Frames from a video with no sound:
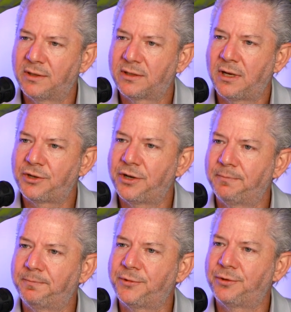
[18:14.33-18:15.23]
such a
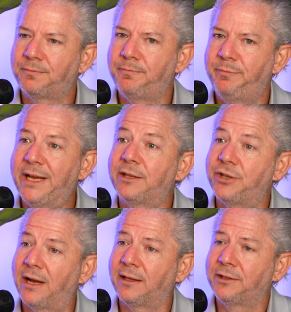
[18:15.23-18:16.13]
big
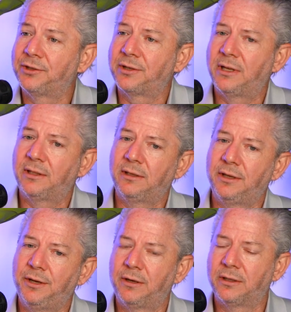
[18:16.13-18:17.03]
challenge that
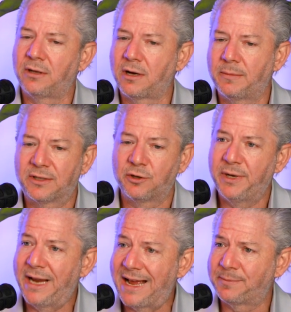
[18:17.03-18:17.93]
you can talk about so
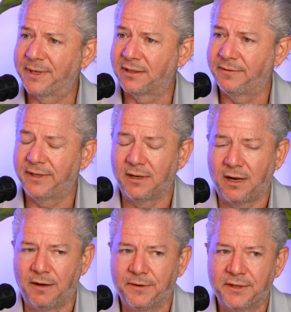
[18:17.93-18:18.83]
many aspects of it.
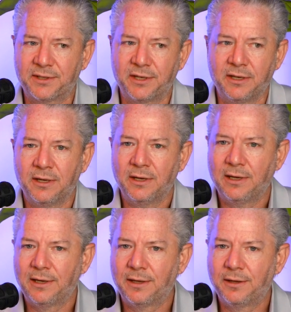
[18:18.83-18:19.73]
Obviously,
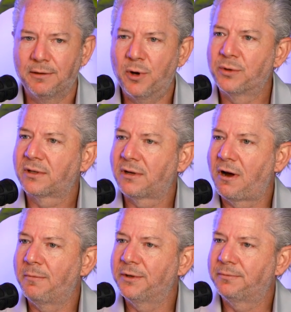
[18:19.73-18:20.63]
the most
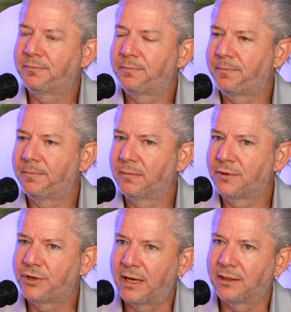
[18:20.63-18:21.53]
common
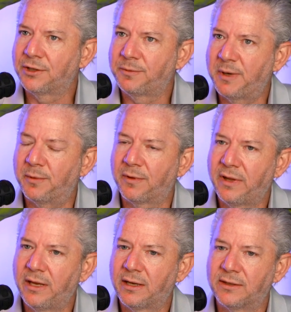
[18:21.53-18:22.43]
challenges people
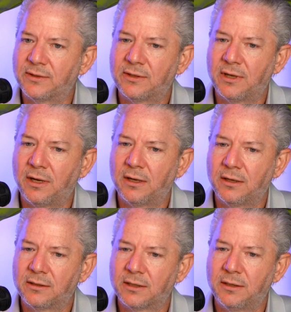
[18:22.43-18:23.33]
think is
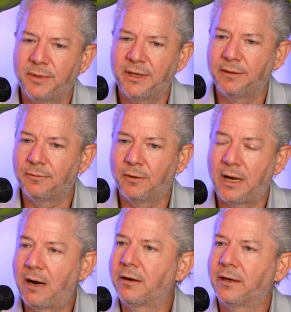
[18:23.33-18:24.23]
going to be, well,
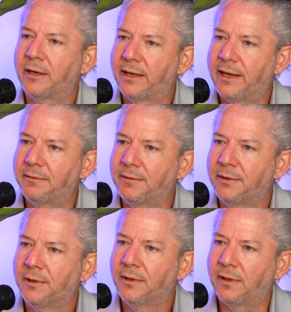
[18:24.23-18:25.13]
how are you going to get
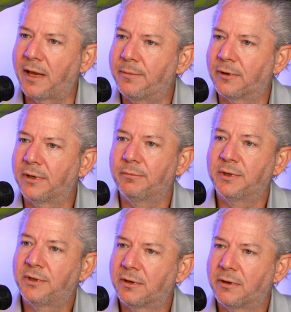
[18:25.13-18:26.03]
labor and
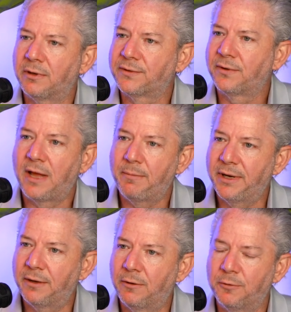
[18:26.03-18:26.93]
materials for that
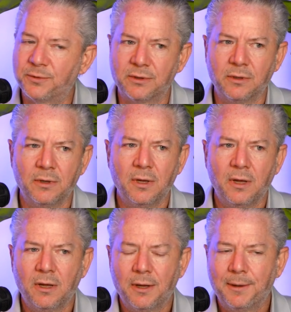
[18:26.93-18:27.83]
many homes?
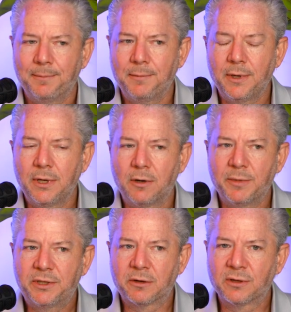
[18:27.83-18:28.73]
And
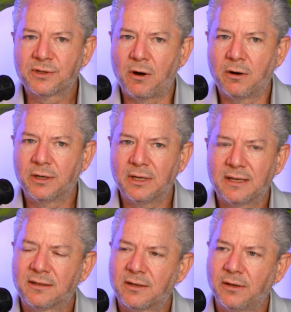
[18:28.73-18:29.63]
materials aren't
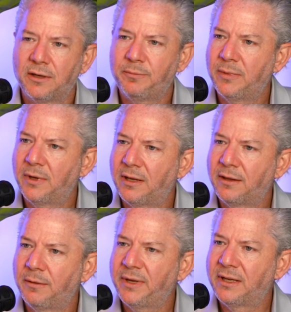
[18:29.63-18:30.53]
necessarily
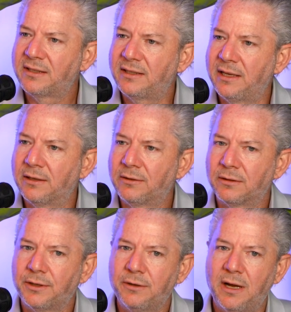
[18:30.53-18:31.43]
the biggest deal.
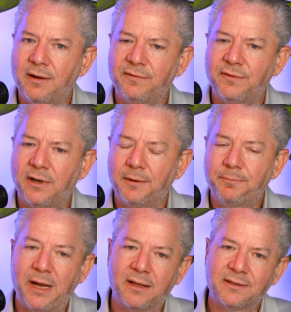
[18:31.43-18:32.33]
You have
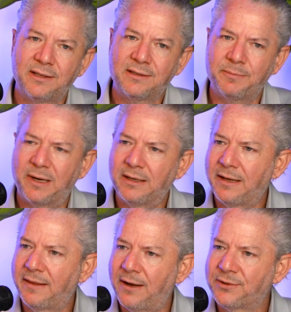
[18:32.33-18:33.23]
Palisades is about
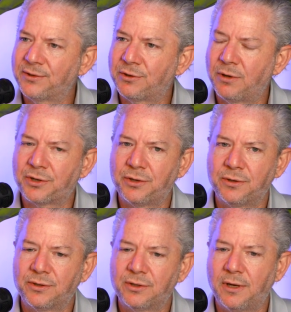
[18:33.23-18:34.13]
9,000
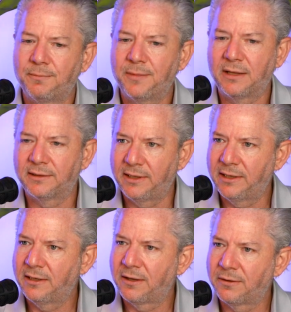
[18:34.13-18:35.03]
structures,
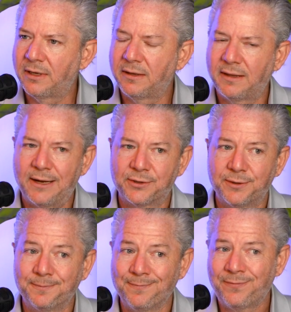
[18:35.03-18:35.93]
Altadena another
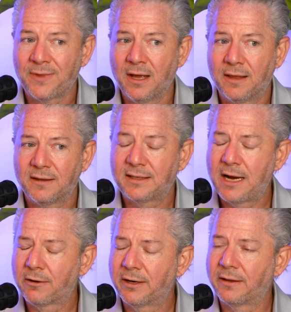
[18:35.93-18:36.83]
9,000. The
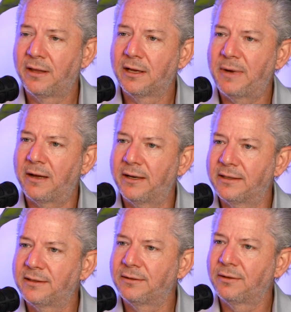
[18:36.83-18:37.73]
staggering thing about it
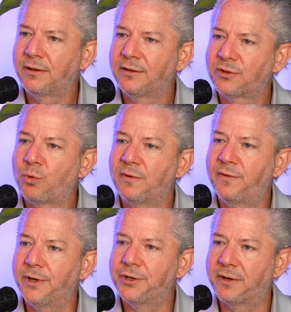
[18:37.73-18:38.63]
is the square
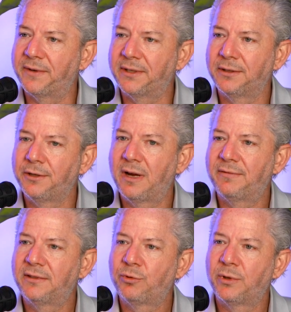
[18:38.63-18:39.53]
footage of it. You have
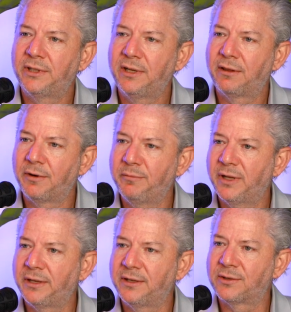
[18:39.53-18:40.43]
23
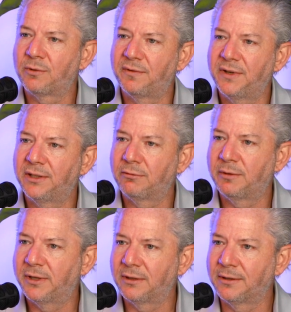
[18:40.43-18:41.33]
million square feet to
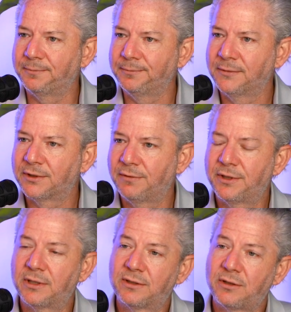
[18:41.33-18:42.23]
rebuild. So if you
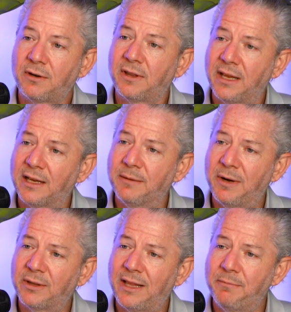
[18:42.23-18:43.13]
start thinking
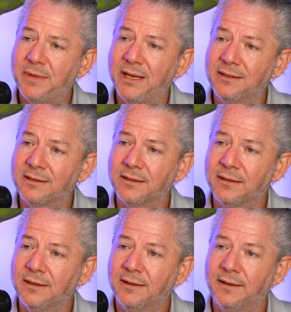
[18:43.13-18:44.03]
about what that means,
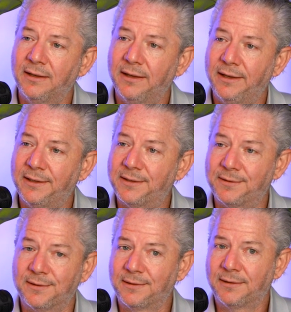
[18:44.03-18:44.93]
it's